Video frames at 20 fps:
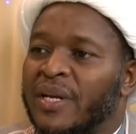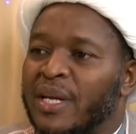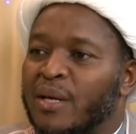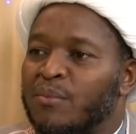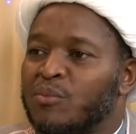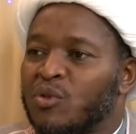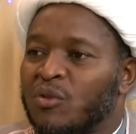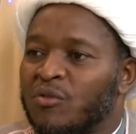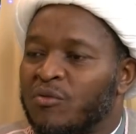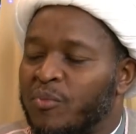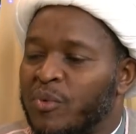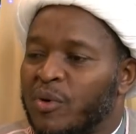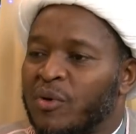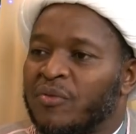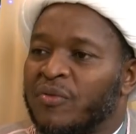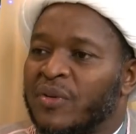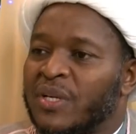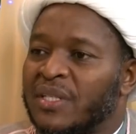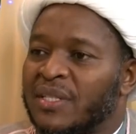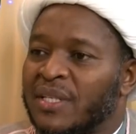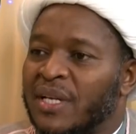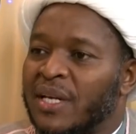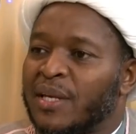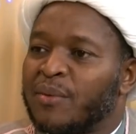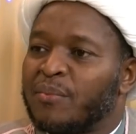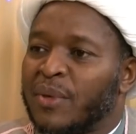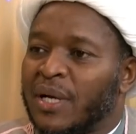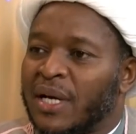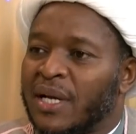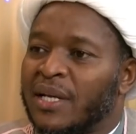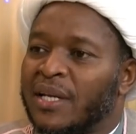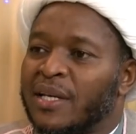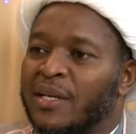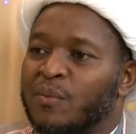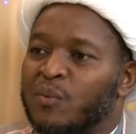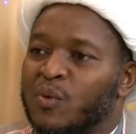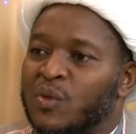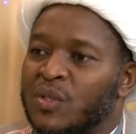names of prophets, A'imma alayhim